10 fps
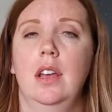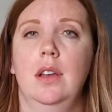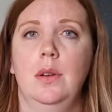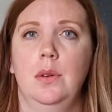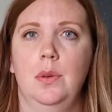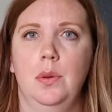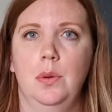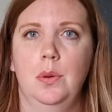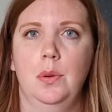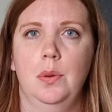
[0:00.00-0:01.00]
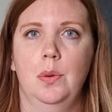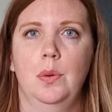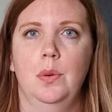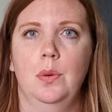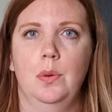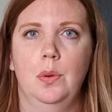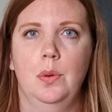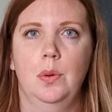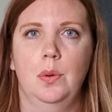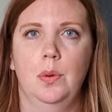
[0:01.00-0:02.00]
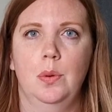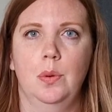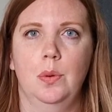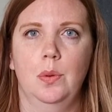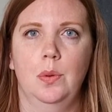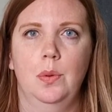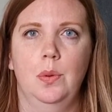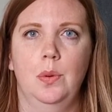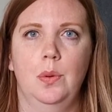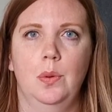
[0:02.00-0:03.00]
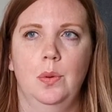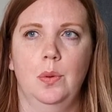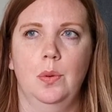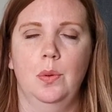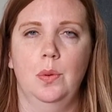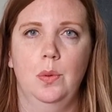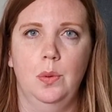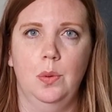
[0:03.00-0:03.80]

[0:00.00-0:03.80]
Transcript: (silence)